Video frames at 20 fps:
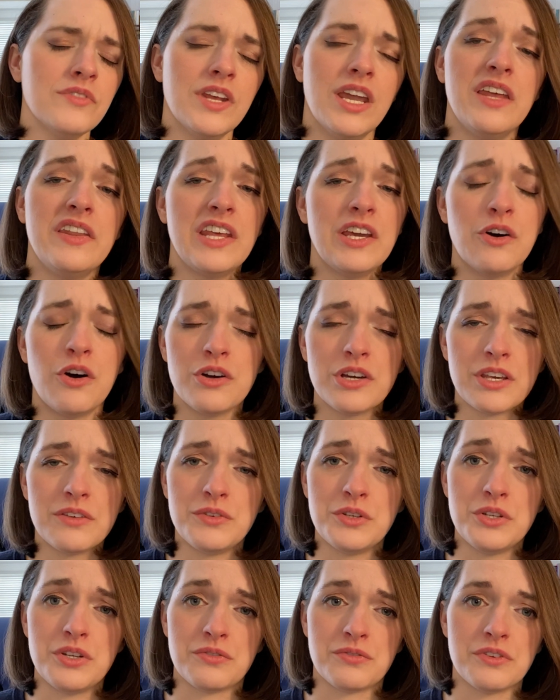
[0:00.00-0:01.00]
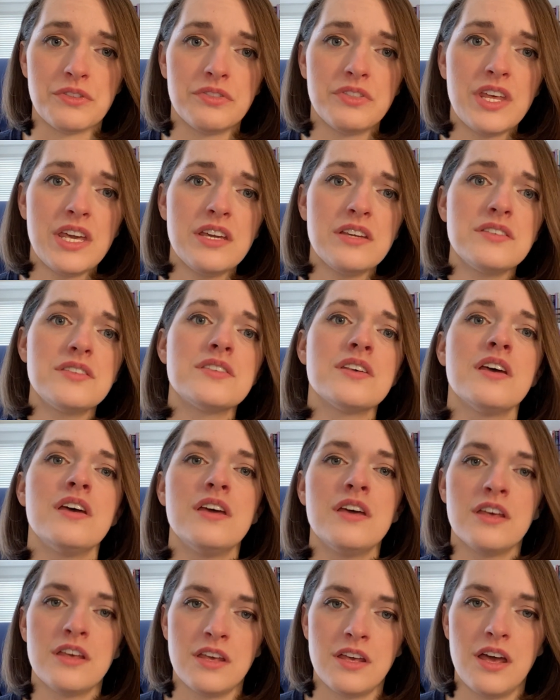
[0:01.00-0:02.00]
they all give you different things.
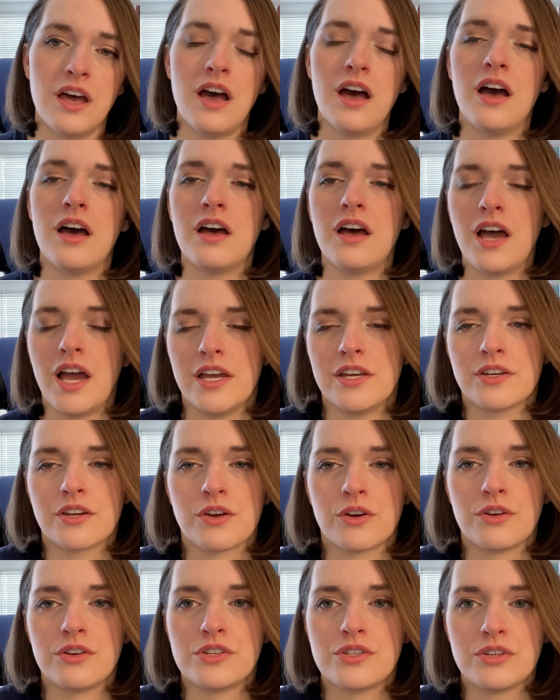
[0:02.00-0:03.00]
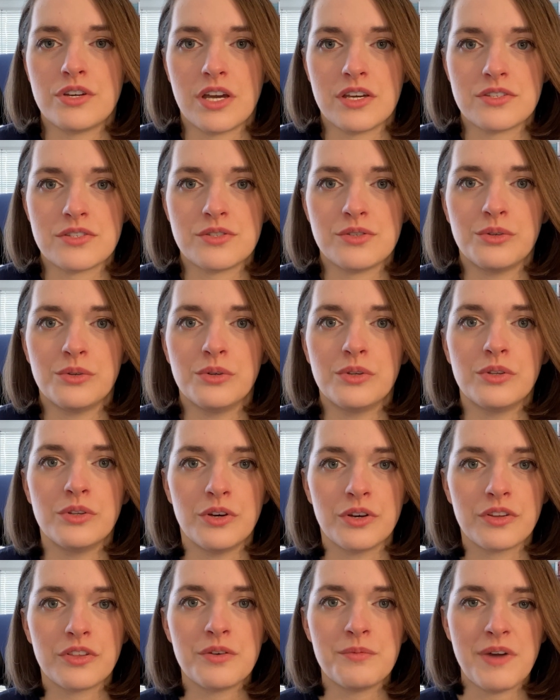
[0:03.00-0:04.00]
I encourage you guys to
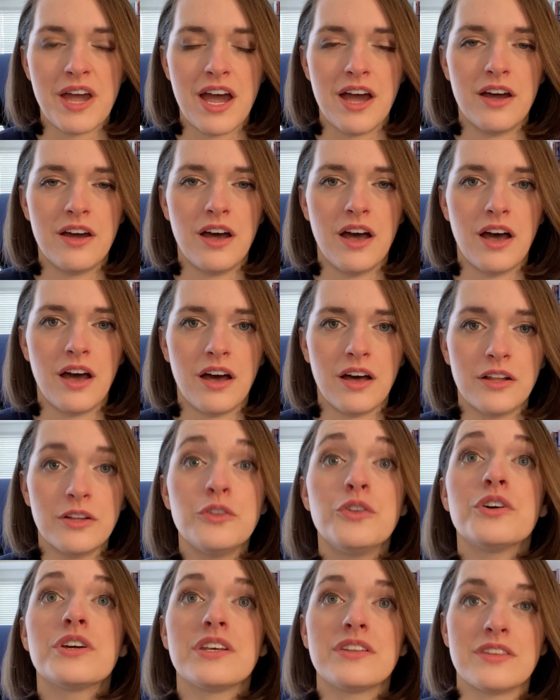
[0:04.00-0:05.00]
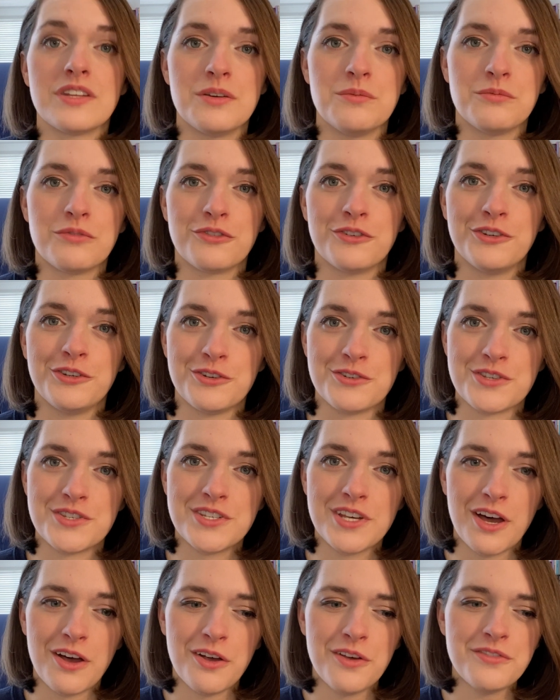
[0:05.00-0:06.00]
look at them for
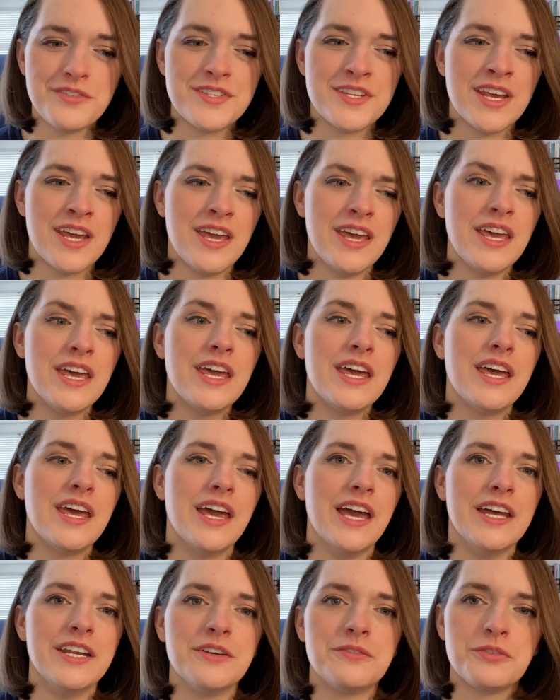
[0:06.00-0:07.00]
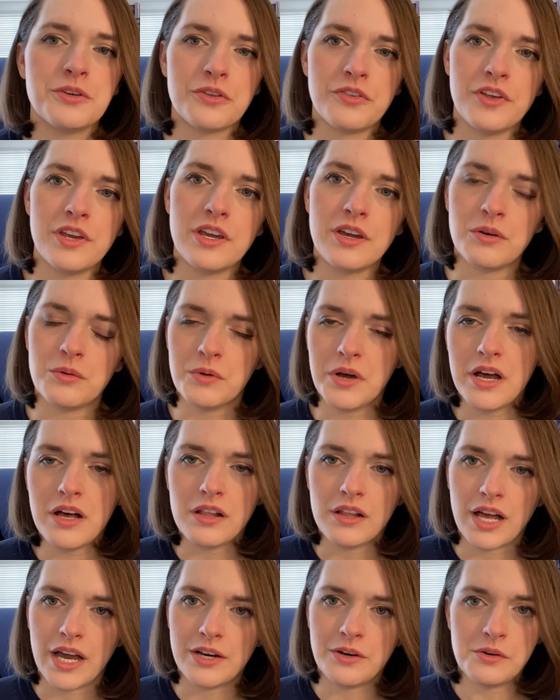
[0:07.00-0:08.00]
yourselves. And if you're thinking,
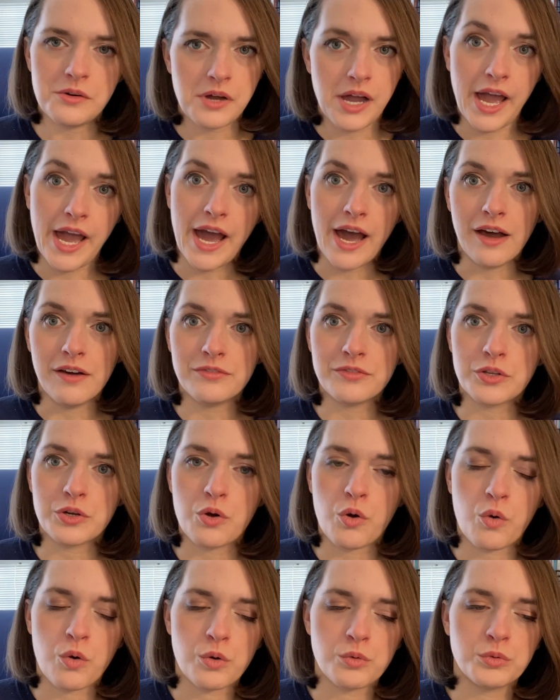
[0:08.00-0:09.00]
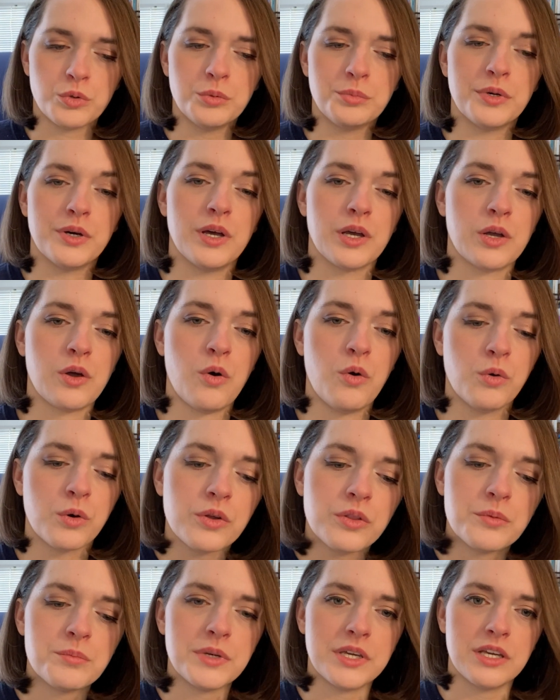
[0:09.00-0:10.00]
well, I don't have the core rulebook
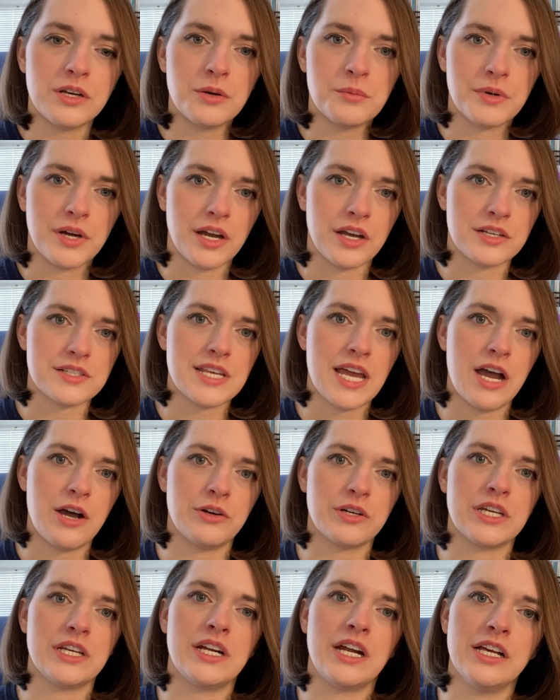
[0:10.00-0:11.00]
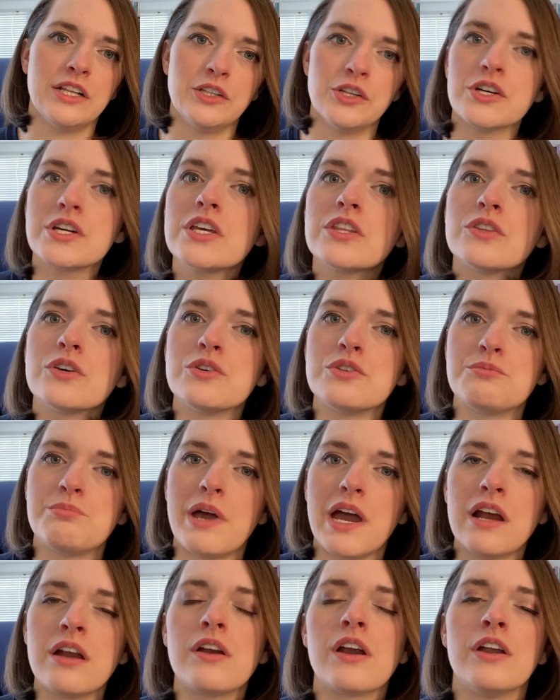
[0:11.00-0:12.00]
or the beginner box, how can I look at those
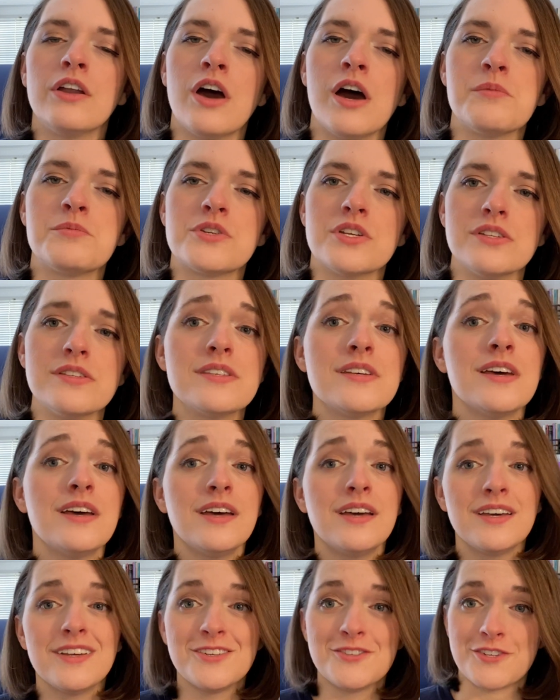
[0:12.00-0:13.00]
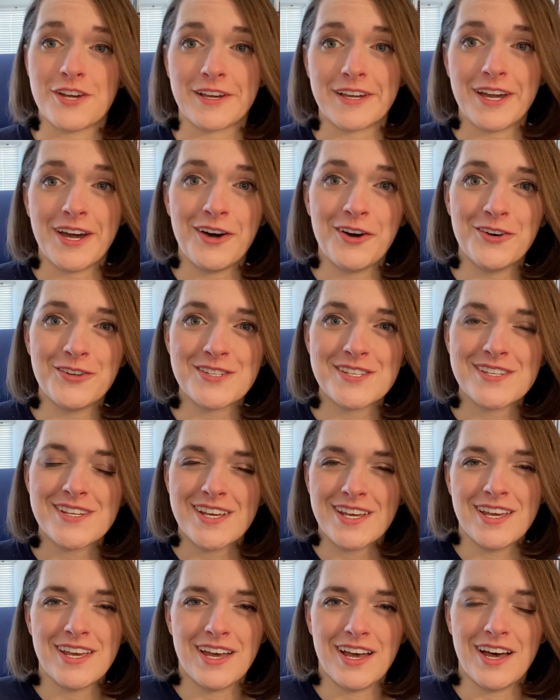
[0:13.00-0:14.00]
background options? Check out
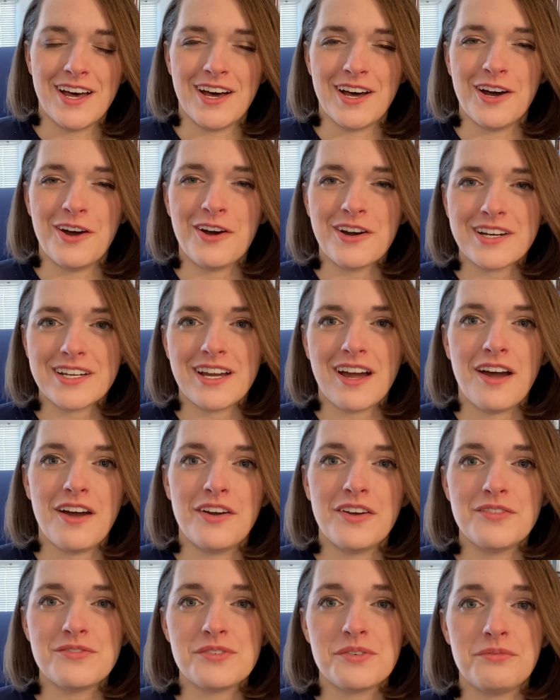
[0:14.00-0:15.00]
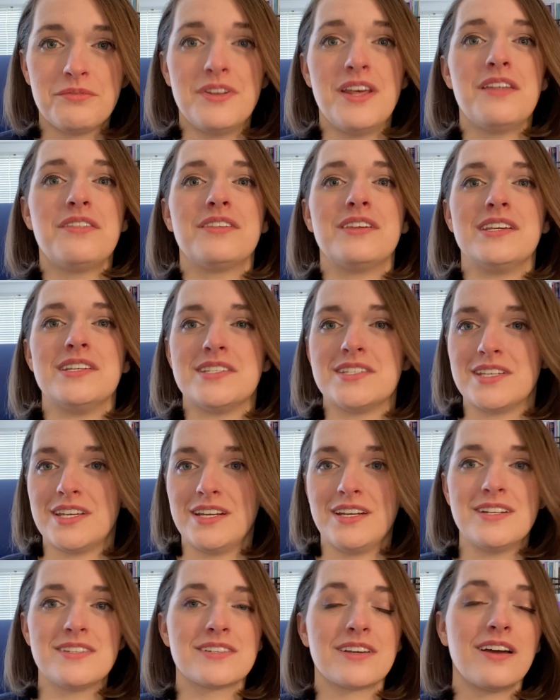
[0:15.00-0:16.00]
Archives of Nethys,
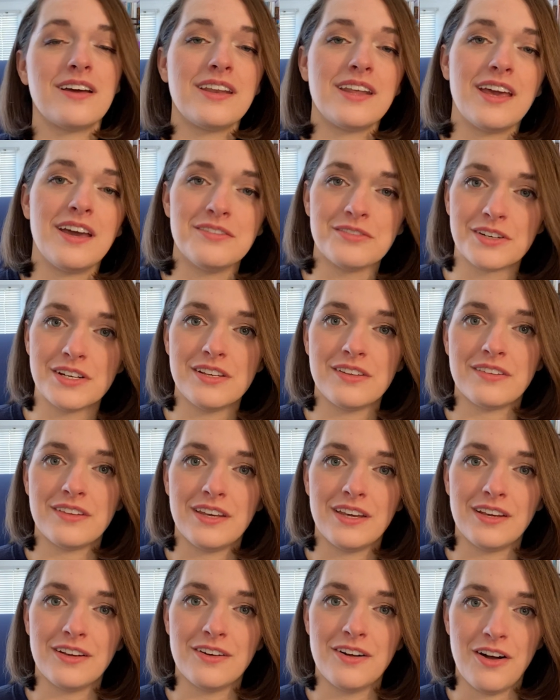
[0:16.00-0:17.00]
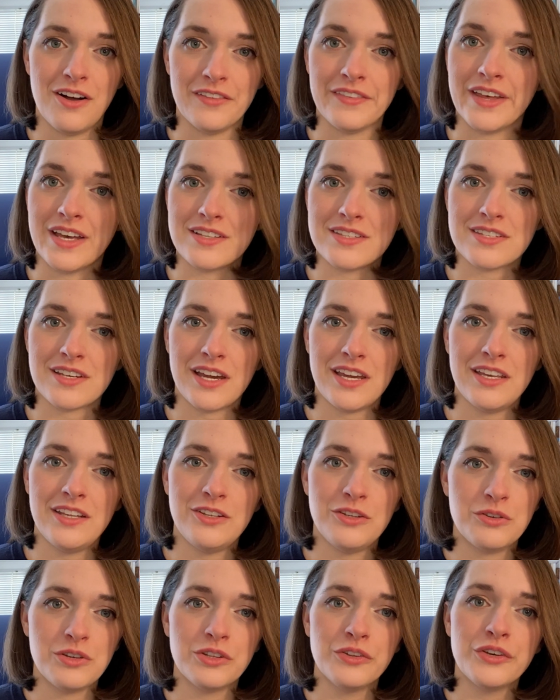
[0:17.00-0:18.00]
and it's got everything on that site.
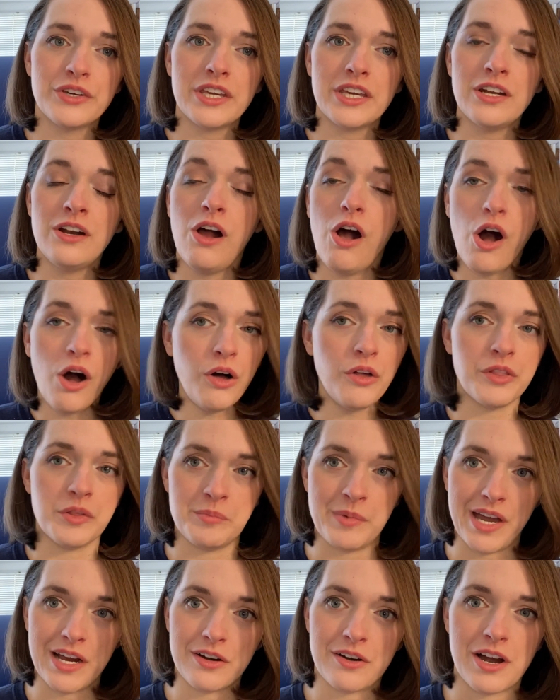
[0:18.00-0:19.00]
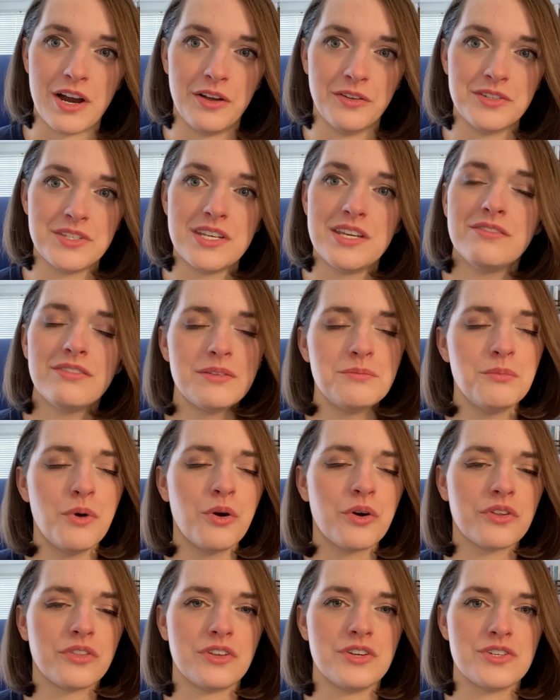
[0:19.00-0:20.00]
You can look at all the backgrounds, even
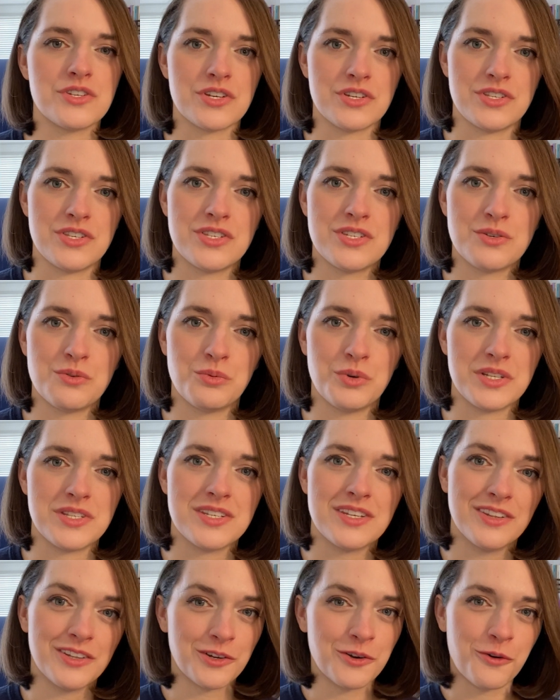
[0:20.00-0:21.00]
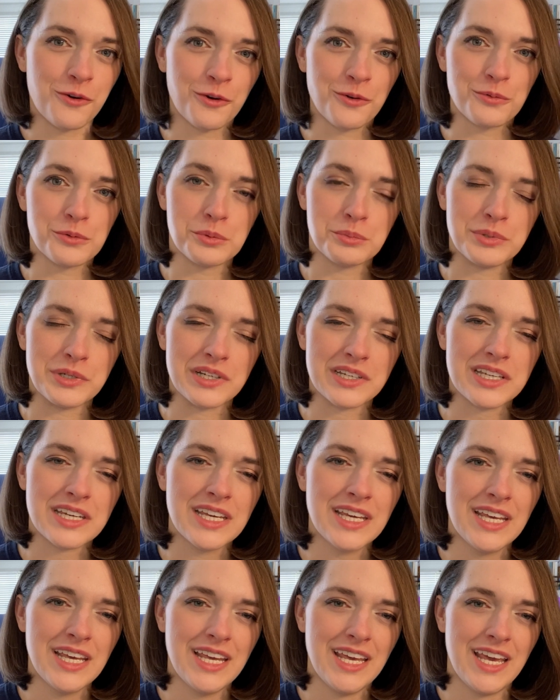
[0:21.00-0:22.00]
more than just what's in the core rulebook,
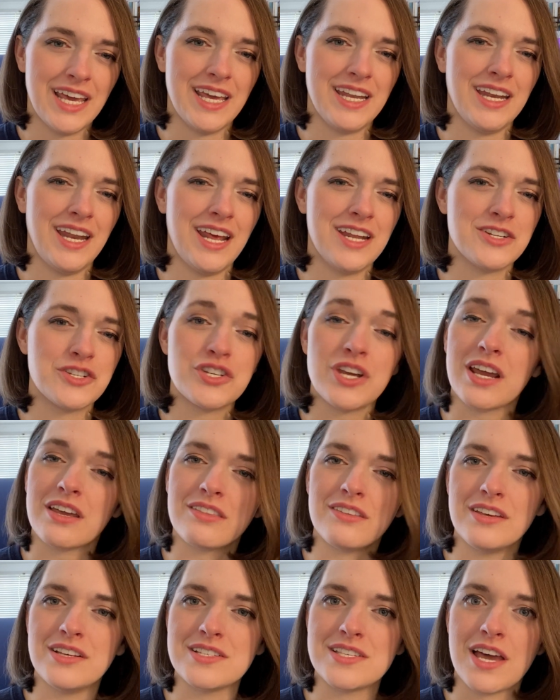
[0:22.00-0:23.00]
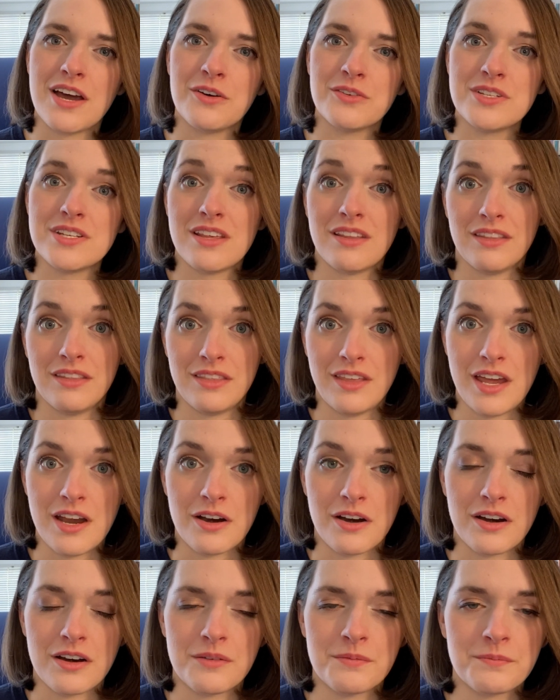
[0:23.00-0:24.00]
and check things out
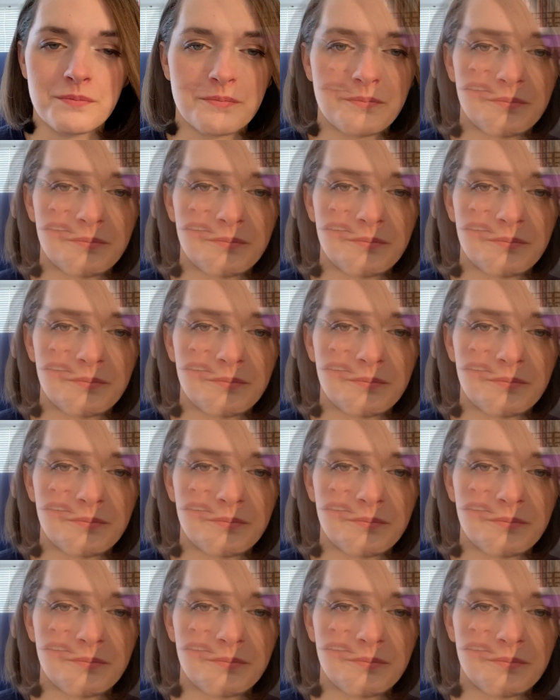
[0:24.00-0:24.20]
there.